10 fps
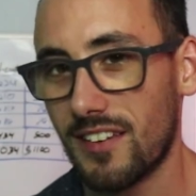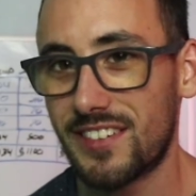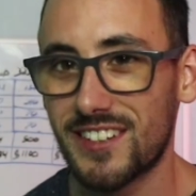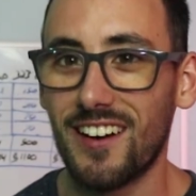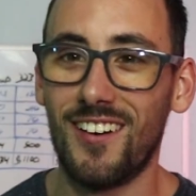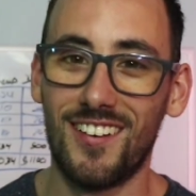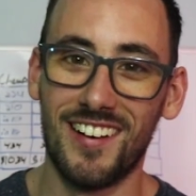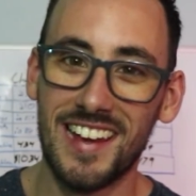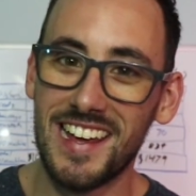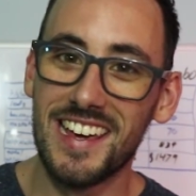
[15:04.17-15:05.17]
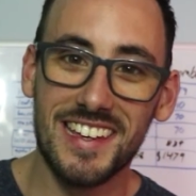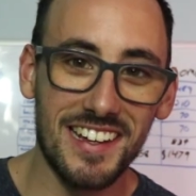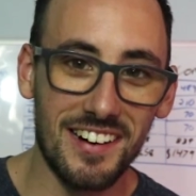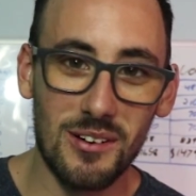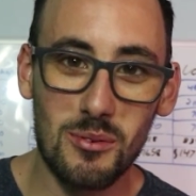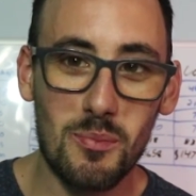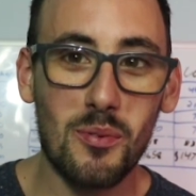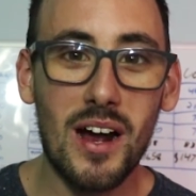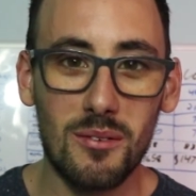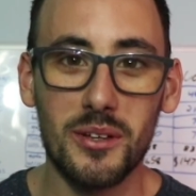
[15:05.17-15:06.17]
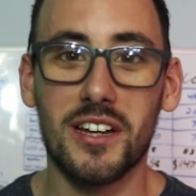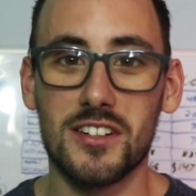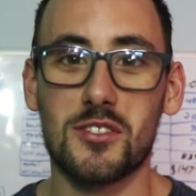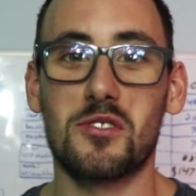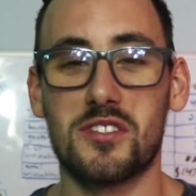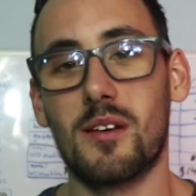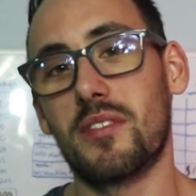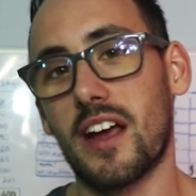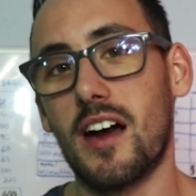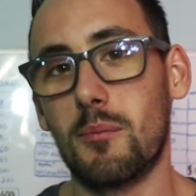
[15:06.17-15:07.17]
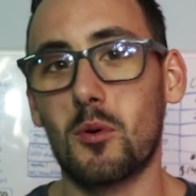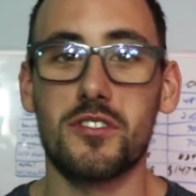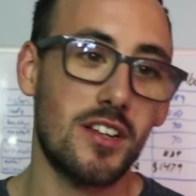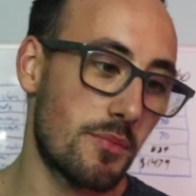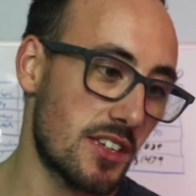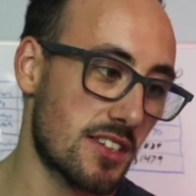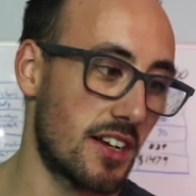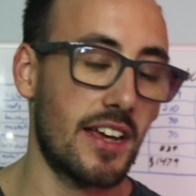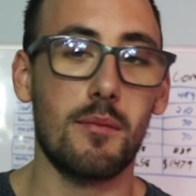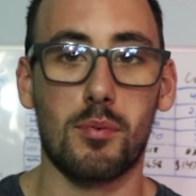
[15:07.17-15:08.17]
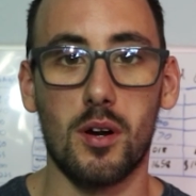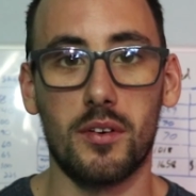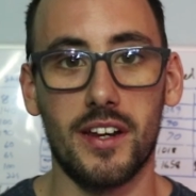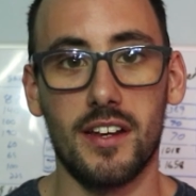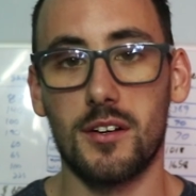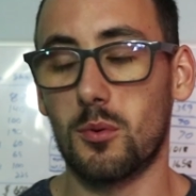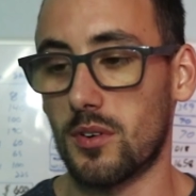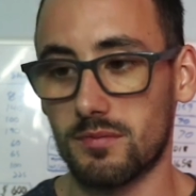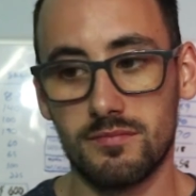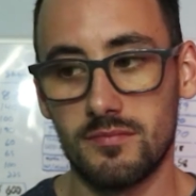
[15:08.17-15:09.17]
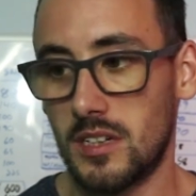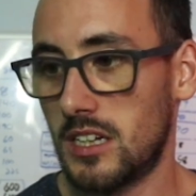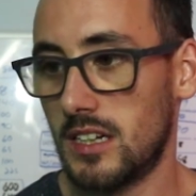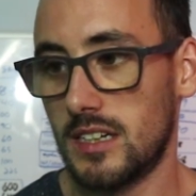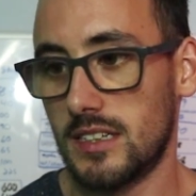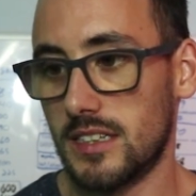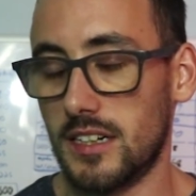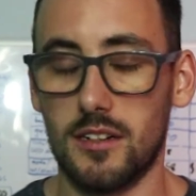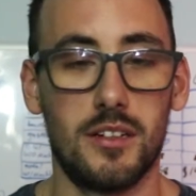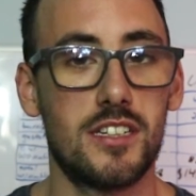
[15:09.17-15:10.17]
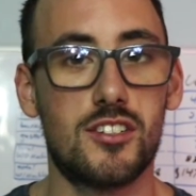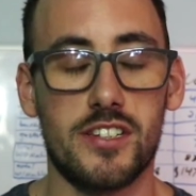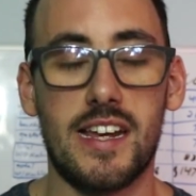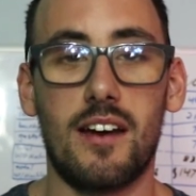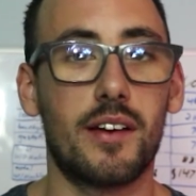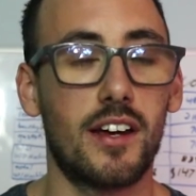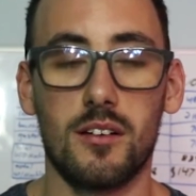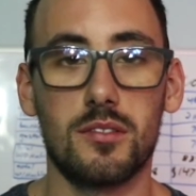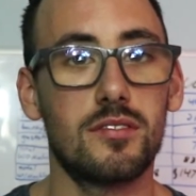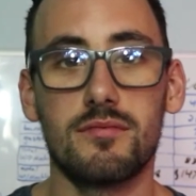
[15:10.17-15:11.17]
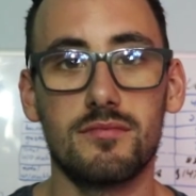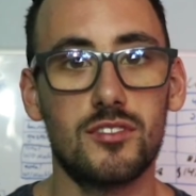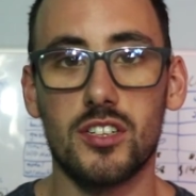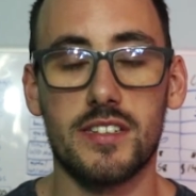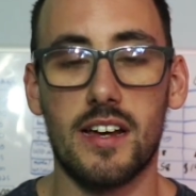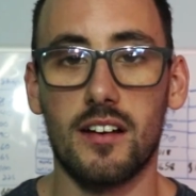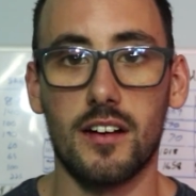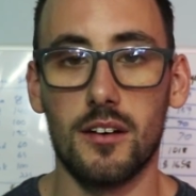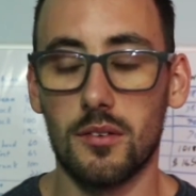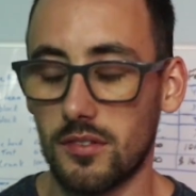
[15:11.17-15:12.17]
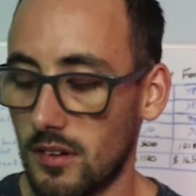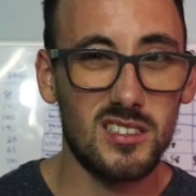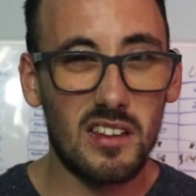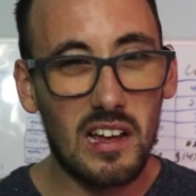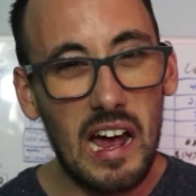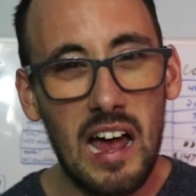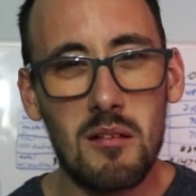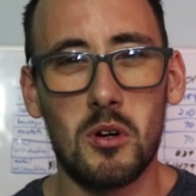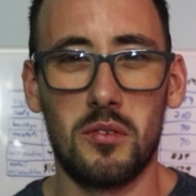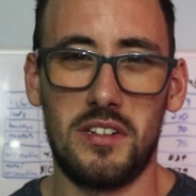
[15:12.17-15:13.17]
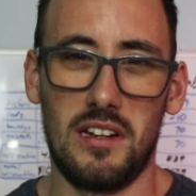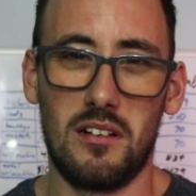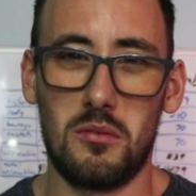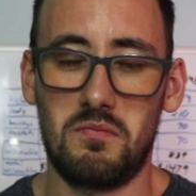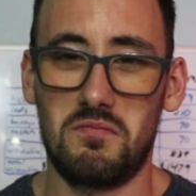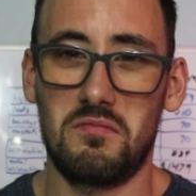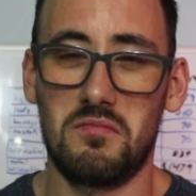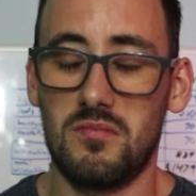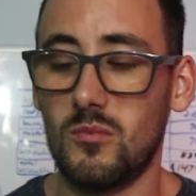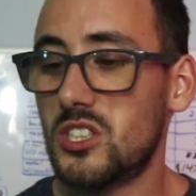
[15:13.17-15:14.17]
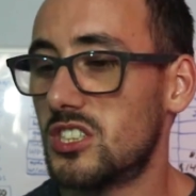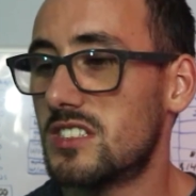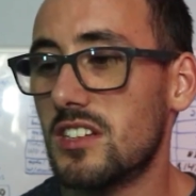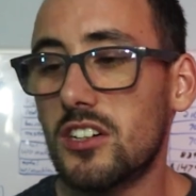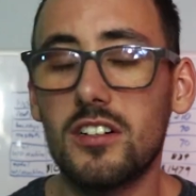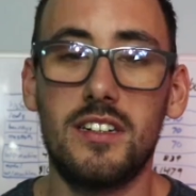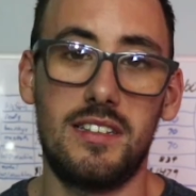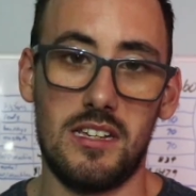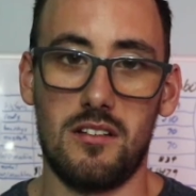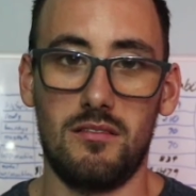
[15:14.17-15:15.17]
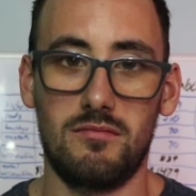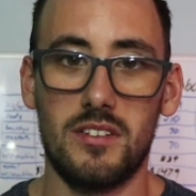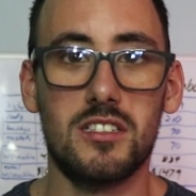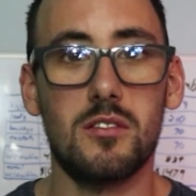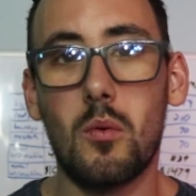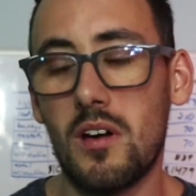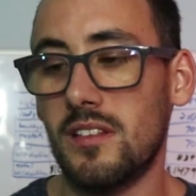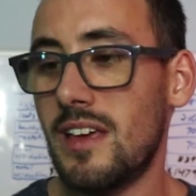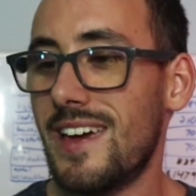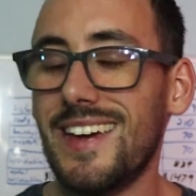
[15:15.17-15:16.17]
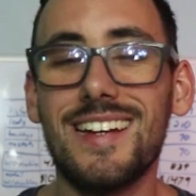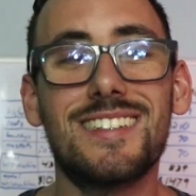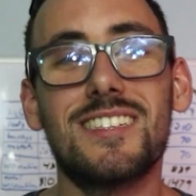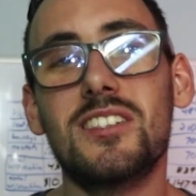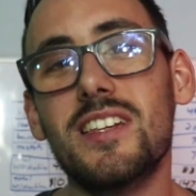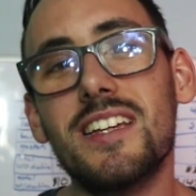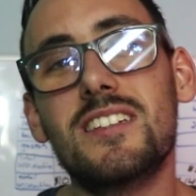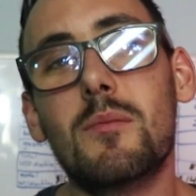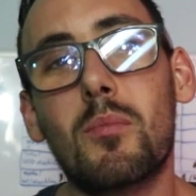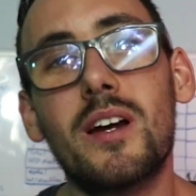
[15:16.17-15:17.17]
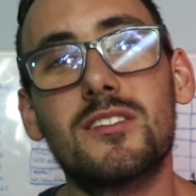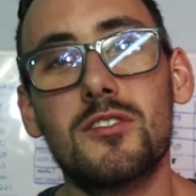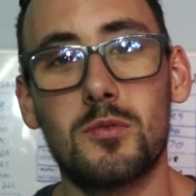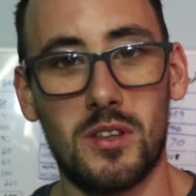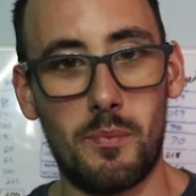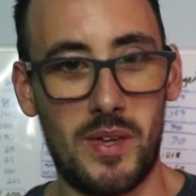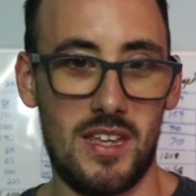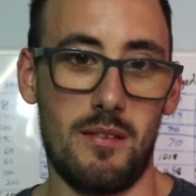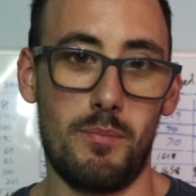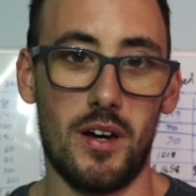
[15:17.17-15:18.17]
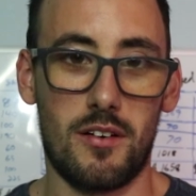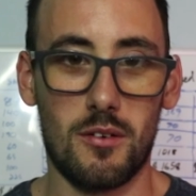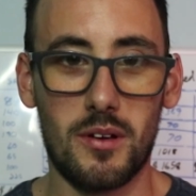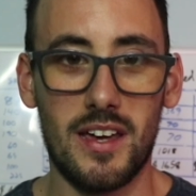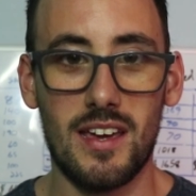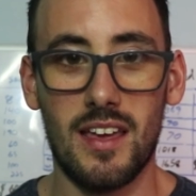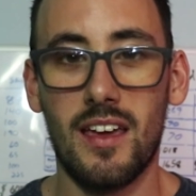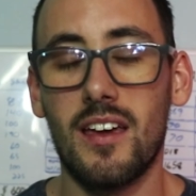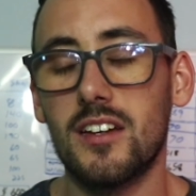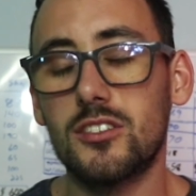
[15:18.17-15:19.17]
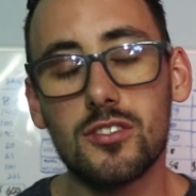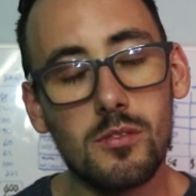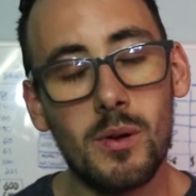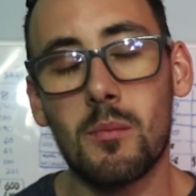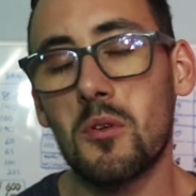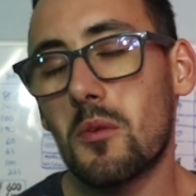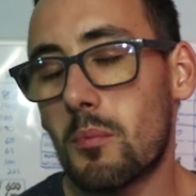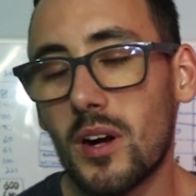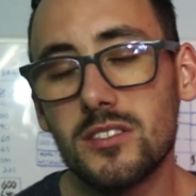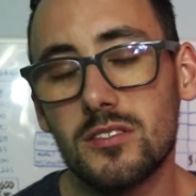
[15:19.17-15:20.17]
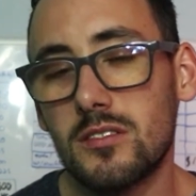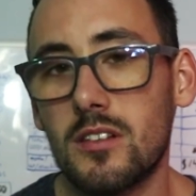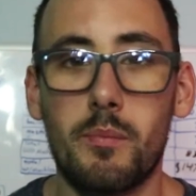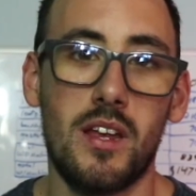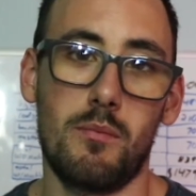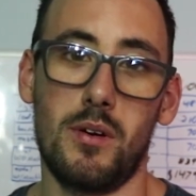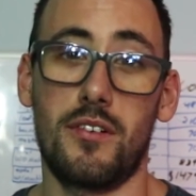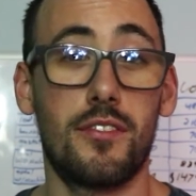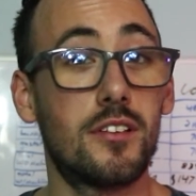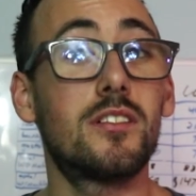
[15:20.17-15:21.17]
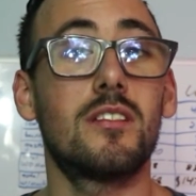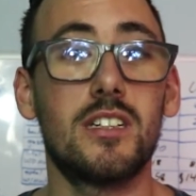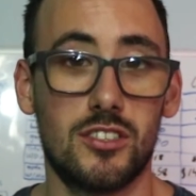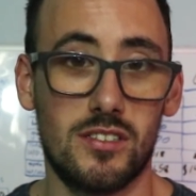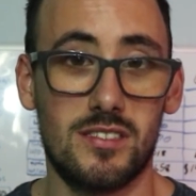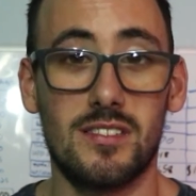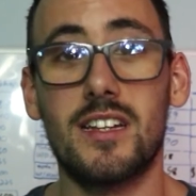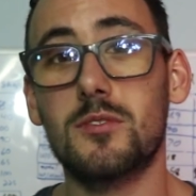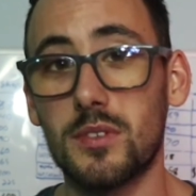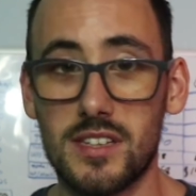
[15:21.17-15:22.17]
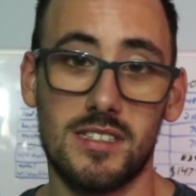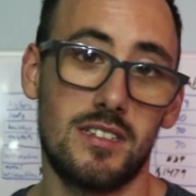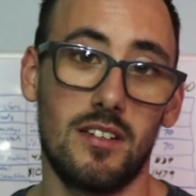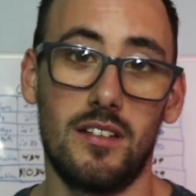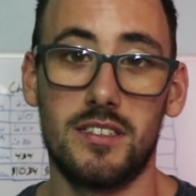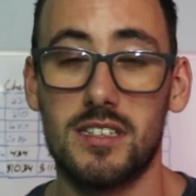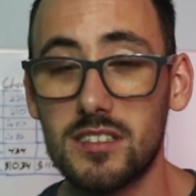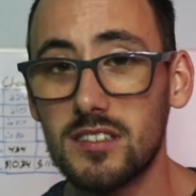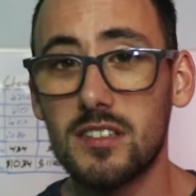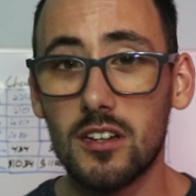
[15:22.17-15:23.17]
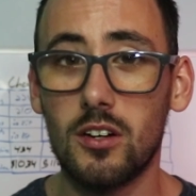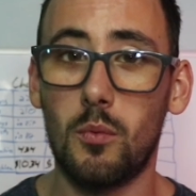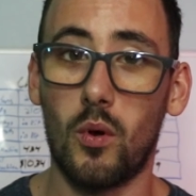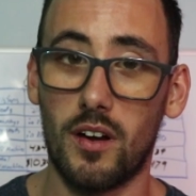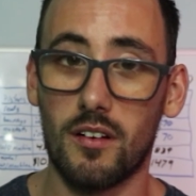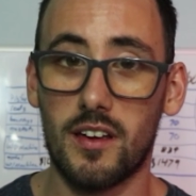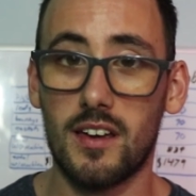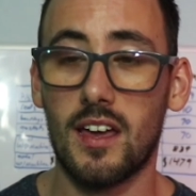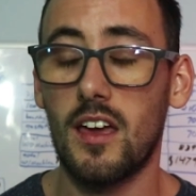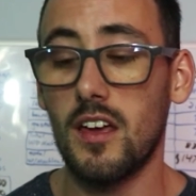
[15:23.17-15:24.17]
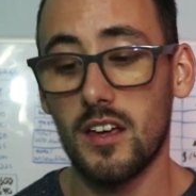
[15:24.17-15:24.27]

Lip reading: So, you know, we're probably going to screw something up, or something's going to get broken, or, you know, it's just how it goes. Just how it goes. So the combo deal, which is the good deal, it's the one, it's the pretzels with the peanut butter, okay? Just remember the pretzel and the peanut butter. They're delicious, and that's what this deal is. This is the good one, okay?